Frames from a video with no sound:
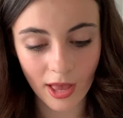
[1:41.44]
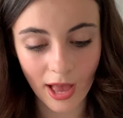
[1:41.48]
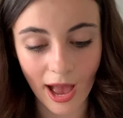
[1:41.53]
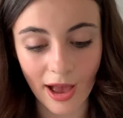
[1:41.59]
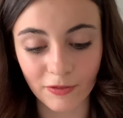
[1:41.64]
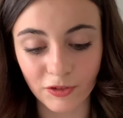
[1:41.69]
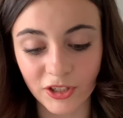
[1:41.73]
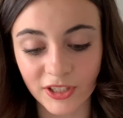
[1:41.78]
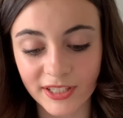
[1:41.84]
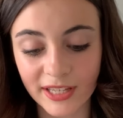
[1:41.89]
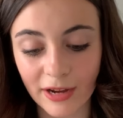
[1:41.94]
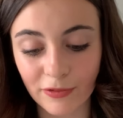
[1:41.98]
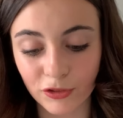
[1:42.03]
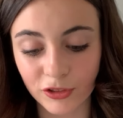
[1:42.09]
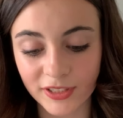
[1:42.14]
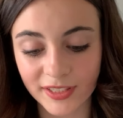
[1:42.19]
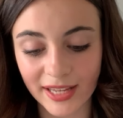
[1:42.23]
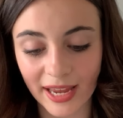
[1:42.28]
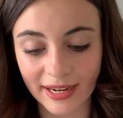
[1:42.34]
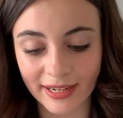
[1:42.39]
After
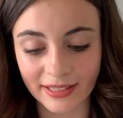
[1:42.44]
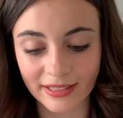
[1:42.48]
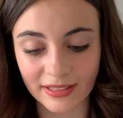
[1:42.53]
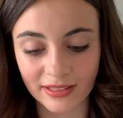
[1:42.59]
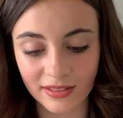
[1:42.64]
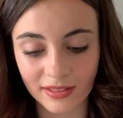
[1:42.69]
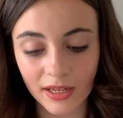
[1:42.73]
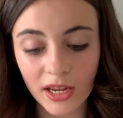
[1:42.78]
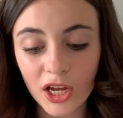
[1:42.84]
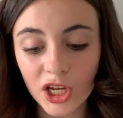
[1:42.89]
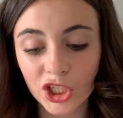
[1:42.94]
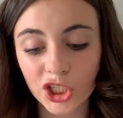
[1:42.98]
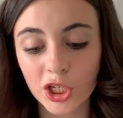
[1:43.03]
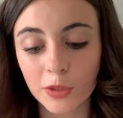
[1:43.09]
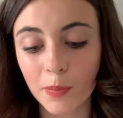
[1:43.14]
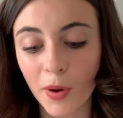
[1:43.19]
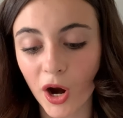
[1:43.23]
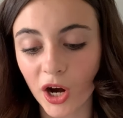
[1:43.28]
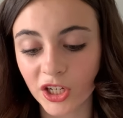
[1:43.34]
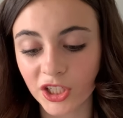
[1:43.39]
several seconds, she
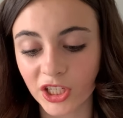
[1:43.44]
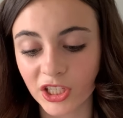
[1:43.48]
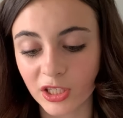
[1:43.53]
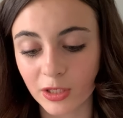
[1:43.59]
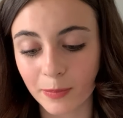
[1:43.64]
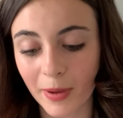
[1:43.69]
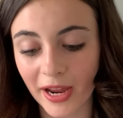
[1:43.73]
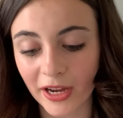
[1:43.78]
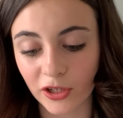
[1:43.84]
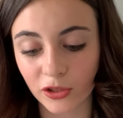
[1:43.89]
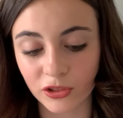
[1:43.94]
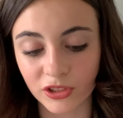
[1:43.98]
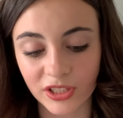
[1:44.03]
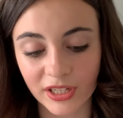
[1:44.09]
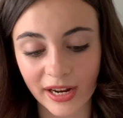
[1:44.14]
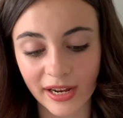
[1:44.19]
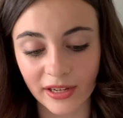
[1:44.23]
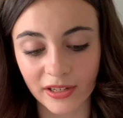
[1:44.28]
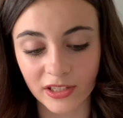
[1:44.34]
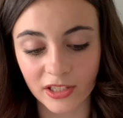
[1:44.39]
parted spangled
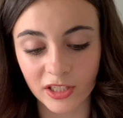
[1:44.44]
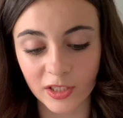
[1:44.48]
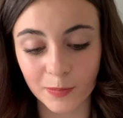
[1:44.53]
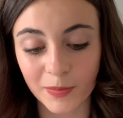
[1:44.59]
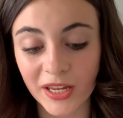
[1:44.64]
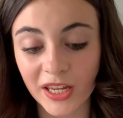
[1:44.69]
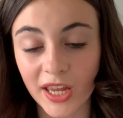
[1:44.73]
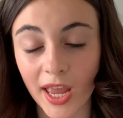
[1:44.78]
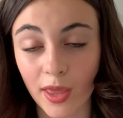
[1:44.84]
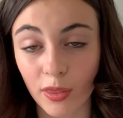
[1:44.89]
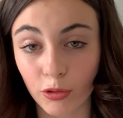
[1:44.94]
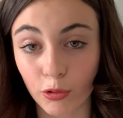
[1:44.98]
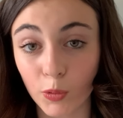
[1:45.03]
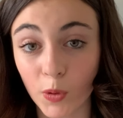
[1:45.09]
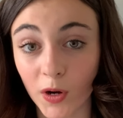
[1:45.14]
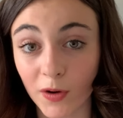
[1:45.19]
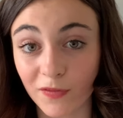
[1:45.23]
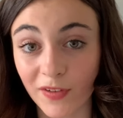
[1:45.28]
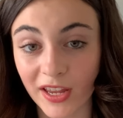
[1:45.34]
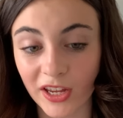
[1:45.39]
nails, speaking through
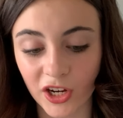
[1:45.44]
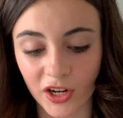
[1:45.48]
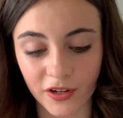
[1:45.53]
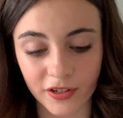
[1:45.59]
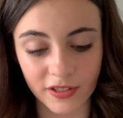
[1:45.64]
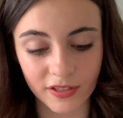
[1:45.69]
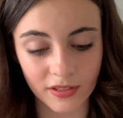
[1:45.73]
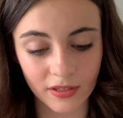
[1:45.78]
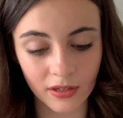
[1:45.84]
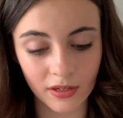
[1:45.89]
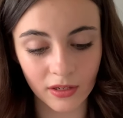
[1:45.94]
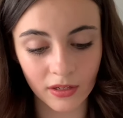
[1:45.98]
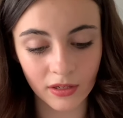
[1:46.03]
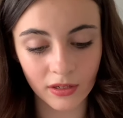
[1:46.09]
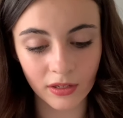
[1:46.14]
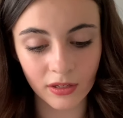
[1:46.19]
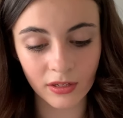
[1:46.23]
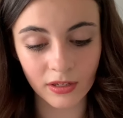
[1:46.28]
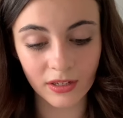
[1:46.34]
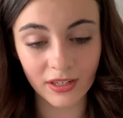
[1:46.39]
her fingers.
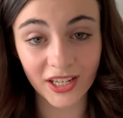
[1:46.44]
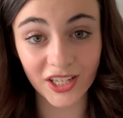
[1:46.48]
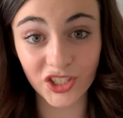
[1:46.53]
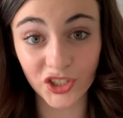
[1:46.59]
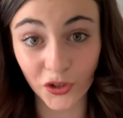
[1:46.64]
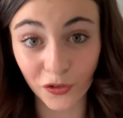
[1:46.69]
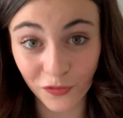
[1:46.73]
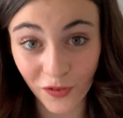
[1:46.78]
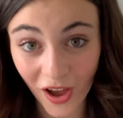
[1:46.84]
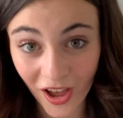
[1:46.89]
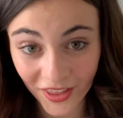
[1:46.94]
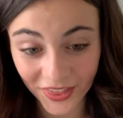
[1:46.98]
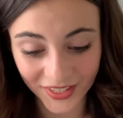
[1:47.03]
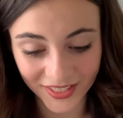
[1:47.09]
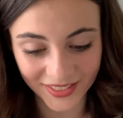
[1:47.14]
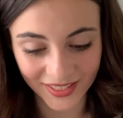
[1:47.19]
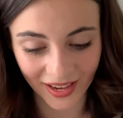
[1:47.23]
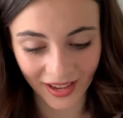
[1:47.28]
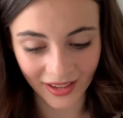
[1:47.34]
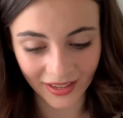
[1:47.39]
It's your father,
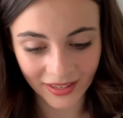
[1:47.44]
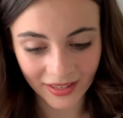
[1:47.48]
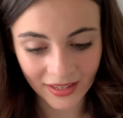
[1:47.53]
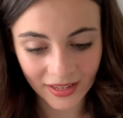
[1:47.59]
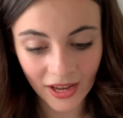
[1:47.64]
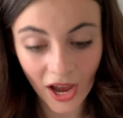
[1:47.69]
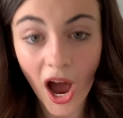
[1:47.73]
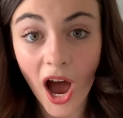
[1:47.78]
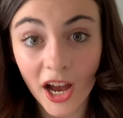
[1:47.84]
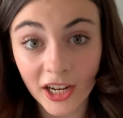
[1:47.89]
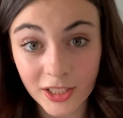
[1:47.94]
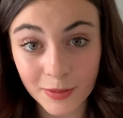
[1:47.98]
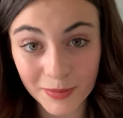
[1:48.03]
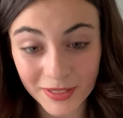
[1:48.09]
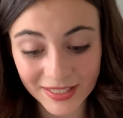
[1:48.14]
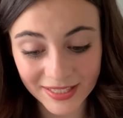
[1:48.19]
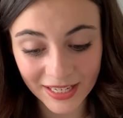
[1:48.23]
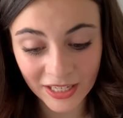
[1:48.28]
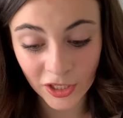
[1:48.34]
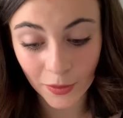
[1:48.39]
sir.
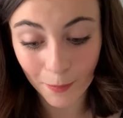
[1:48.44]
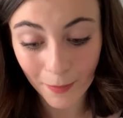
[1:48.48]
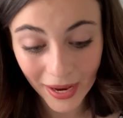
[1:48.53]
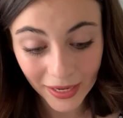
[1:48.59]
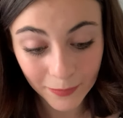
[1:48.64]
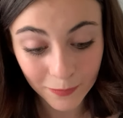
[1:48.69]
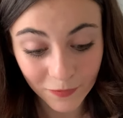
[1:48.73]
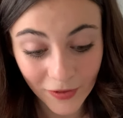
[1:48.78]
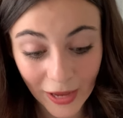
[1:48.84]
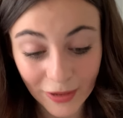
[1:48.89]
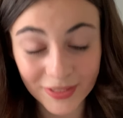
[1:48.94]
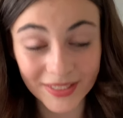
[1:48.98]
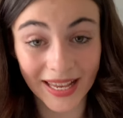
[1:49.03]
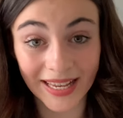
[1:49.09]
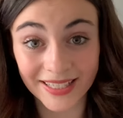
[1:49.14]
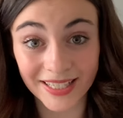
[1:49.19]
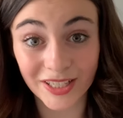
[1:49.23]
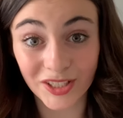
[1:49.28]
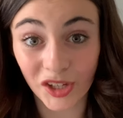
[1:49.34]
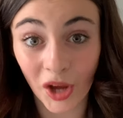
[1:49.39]
Artemis Senior, Madame Fowl
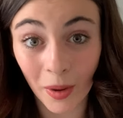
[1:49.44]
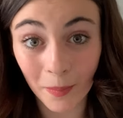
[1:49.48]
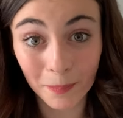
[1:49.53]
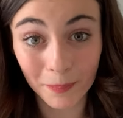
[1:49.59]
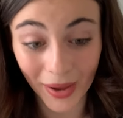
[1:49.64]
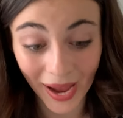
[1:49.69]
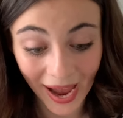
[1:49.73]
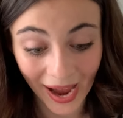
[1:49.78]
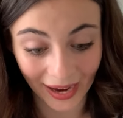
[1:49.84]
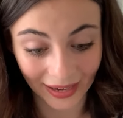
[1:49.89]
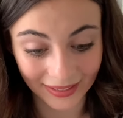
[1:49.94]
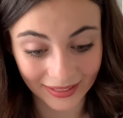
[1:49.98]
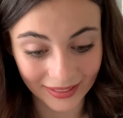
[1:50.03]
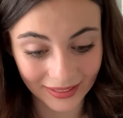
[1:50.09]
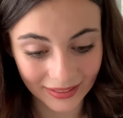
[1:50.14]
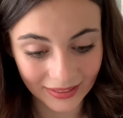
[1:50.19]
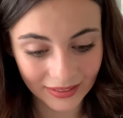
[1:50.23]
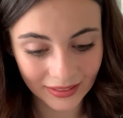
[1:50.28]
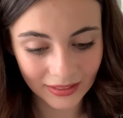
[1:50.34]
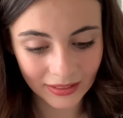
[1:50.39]
says he's come back.
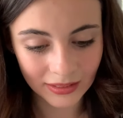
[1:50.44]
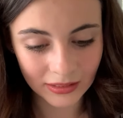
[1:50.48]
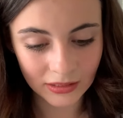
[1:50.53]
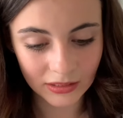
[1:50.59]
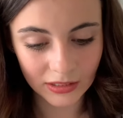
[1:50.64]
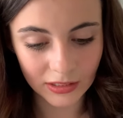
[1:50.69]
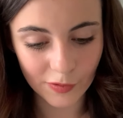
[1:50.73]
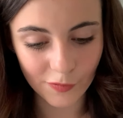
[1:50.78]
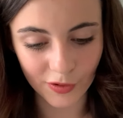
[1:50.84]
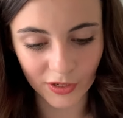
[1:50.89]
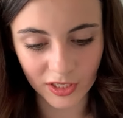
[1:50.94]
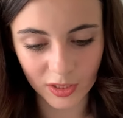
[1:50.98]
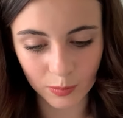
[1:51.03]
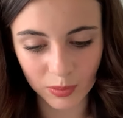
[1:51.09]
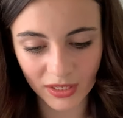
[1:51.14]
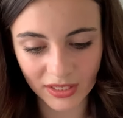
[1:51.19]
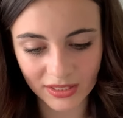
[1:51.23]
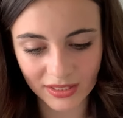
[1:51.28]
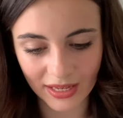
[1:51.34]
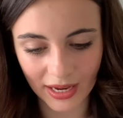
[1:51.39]
For a
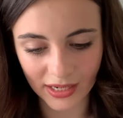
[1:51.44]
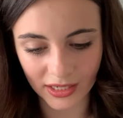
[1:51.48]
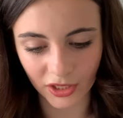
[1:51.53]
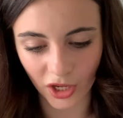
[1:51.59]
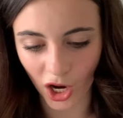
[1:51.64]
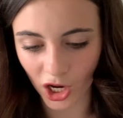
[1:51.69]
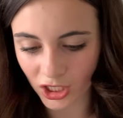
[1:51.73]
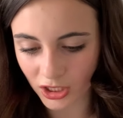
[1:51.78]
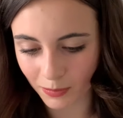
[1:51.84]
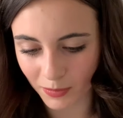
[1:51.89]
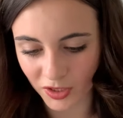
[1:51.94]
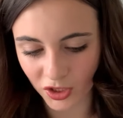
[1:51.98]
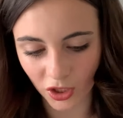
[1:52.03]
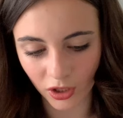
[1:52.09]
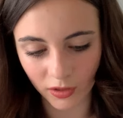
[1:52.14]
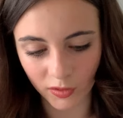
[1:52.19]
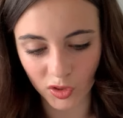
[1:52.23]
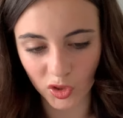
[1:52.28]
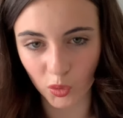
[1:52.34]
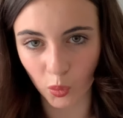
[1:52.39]
split second, Artemis
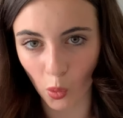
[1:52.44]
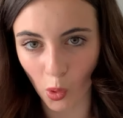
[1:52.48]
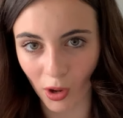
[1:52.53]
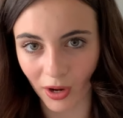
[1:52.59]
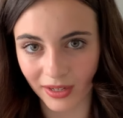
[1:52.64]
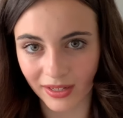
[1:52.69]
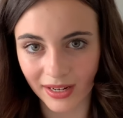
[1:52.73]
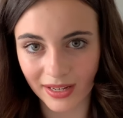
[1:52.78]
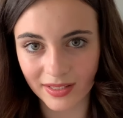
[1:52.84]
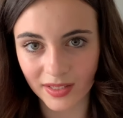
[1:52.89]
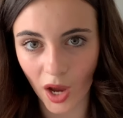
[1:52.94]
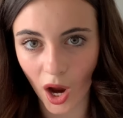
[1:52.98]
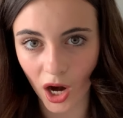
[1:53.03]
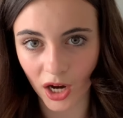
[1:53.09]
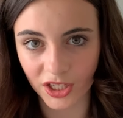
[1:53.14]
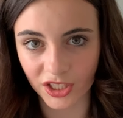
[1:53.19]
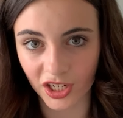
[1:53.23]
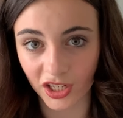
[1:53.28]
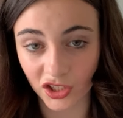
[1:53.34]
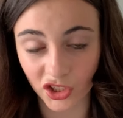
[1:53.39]
could have sworn his
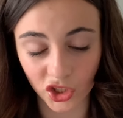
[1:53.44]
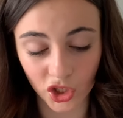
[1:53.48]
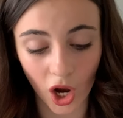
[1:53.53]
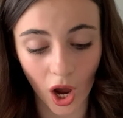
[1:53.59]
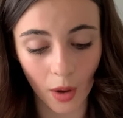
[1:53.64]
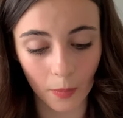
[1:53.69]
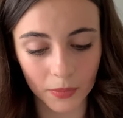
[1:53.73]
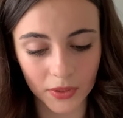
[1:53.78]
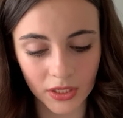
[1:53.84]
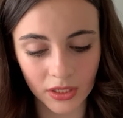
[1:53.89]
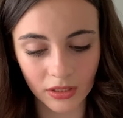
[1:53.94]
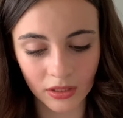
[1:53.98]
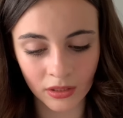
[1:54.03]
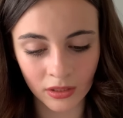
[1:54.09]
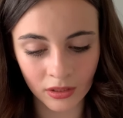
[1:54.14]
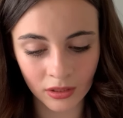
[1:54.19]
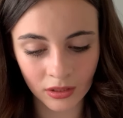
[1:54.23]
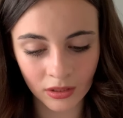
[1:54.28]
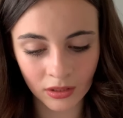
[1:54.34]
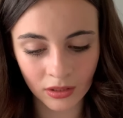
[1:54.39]
heart had stopped.
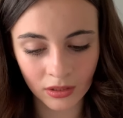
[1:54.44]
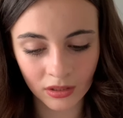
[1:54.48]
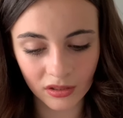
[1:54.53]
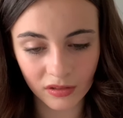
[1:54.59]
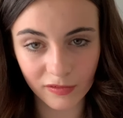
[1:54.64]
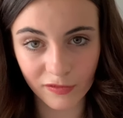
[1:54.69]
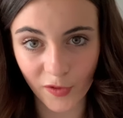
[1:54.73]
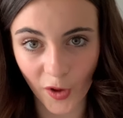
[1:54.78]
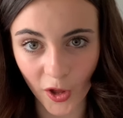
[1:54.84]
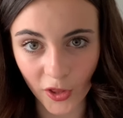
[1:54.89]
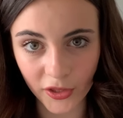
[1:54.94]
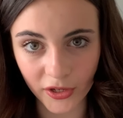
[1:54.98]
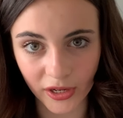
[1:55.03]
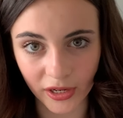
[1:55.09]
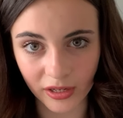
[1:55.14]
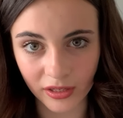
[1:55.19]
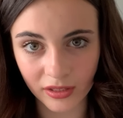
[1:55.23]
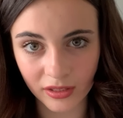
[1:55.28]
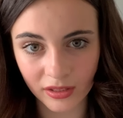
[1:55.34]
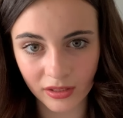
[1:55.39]

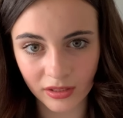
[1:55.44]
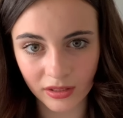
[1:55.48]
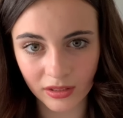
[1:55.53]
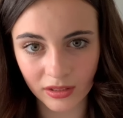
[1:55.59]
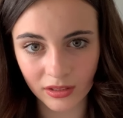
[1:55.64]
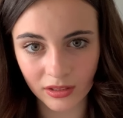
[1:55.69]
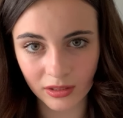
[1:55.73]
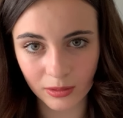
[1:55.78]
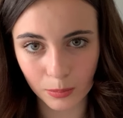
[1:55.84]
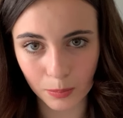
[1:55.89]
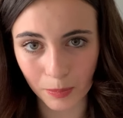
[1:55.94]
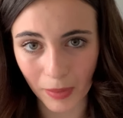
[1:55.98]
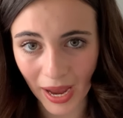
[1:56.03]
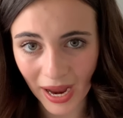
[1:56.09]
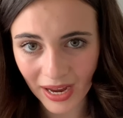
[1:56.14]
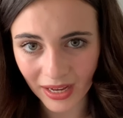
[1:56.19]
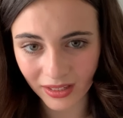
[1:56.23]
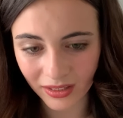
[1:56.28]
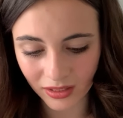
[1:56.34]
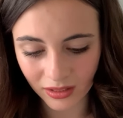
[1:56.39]
Father?
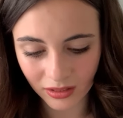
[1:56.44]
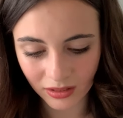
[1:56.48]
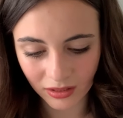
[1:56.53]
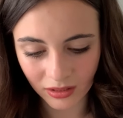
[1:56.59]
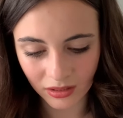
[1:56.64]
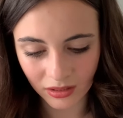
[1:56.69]
Back?